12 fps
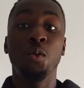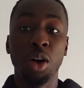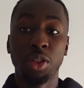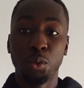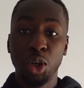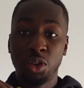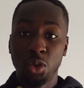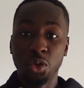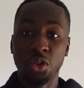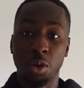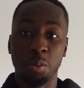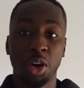Rather, we do
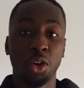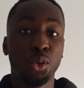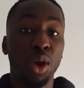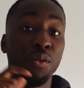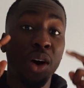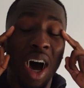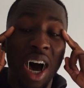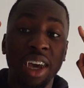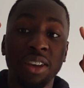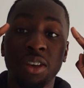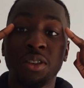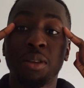so because we have our
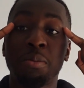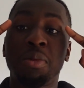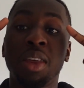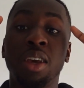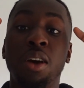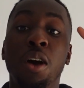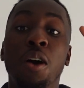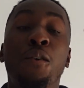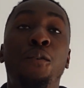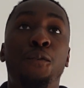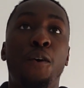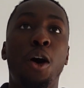eyes on something
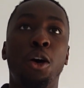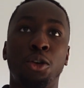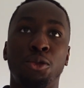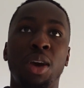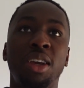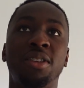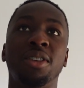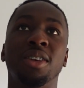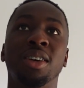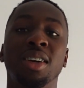far greater,